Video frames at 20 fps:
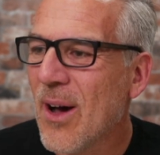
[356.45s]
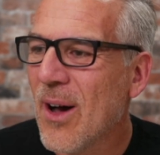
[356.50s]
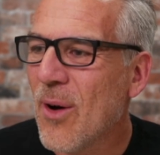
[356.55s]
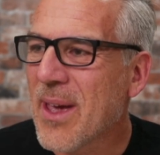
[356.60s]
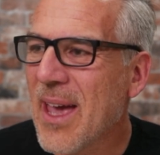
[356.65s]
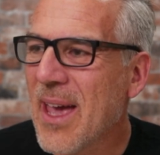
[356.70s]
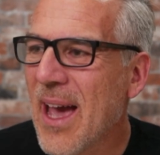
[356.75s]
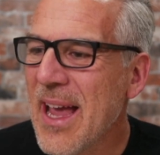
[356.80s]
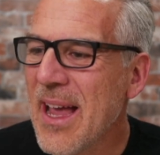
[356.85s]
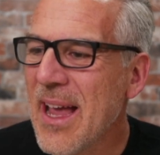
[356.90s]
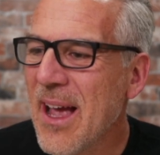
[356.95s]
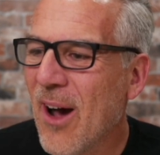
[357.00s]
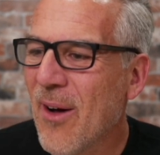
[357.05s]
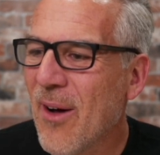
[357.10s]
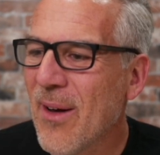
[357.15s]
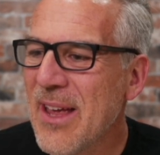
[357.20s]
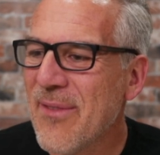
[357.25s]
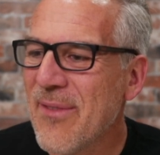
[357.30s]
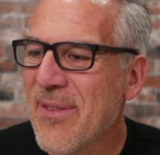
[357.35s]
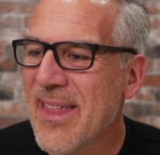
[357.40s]
Okay,
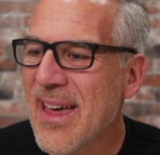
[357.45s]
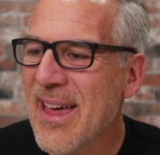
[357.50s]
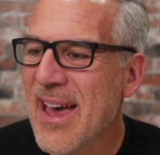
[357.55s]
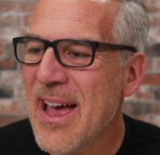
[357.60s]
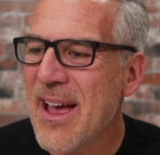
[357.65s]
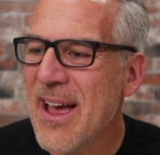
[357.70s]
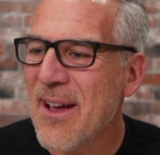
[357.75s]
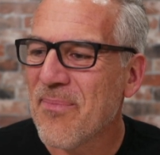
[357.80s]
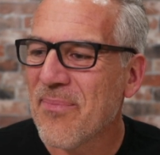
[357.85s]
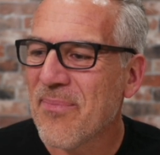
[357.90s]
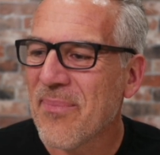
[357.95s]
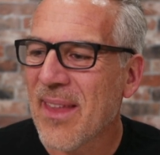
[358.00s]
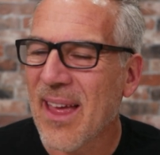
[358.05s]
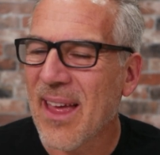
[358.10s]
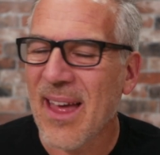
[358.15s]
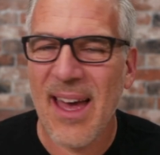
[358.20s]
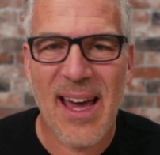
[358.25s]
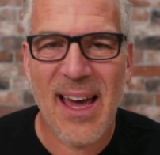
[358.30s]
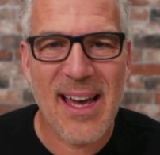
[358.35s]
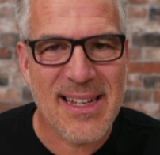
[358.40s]
I'll leave it there
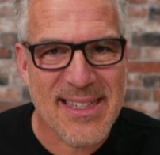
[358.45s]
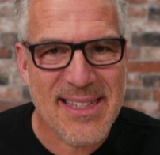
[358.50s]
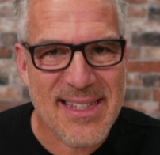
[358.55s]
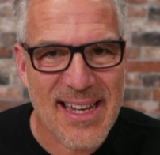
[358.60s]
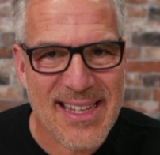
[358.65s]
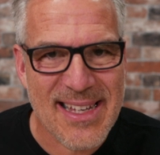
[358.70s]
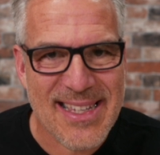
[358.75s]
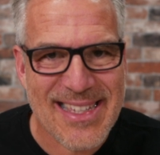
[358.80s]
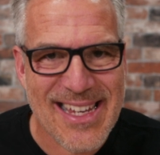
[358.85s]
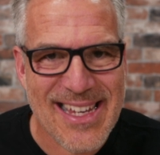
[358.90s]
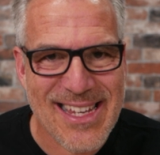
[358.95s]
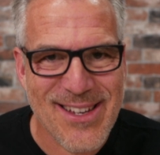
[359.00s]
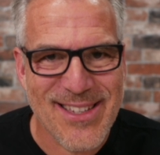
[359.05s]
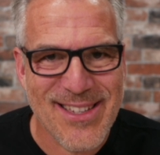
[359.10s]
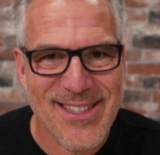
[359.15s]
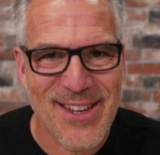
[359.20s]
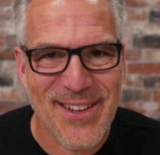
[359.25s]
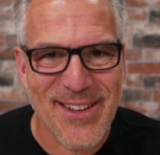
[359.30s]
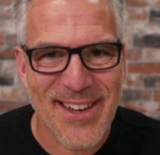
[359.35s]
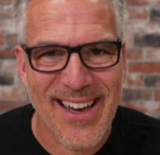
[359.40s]
and see you
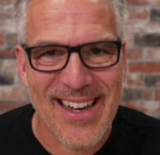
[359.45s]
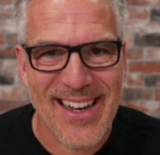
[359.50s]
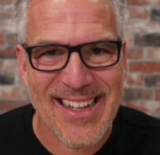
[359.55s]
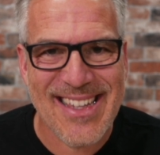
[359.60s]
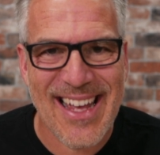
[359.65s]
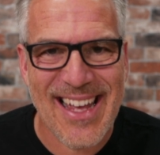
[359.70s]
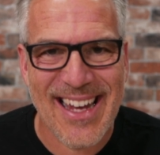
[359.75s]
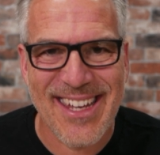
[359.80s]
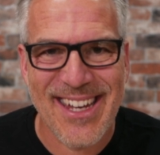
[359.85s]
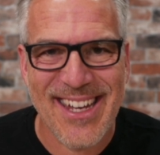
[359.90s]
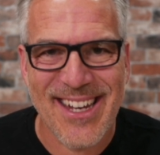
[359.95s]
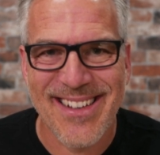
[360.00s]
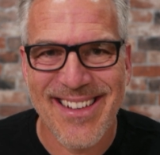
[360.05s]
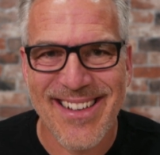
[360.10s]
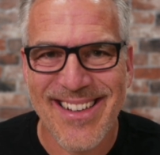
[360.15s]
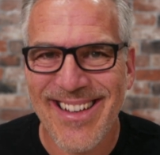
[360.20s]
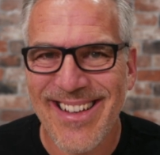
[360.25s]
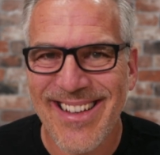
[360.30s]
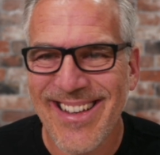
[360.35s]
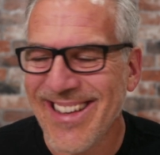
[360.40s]
soon, guys. Thank you.